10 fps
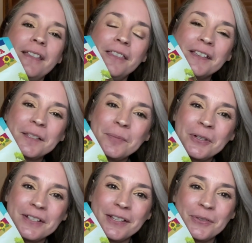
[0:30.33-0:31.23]
This
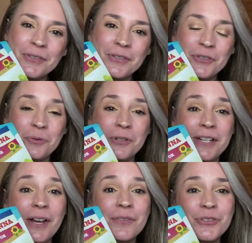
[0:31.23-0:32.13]
book tells the story
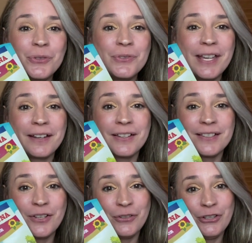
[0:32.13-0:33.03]
of Susanna
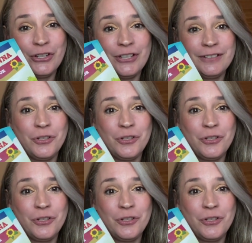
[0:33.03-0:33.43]
Salter,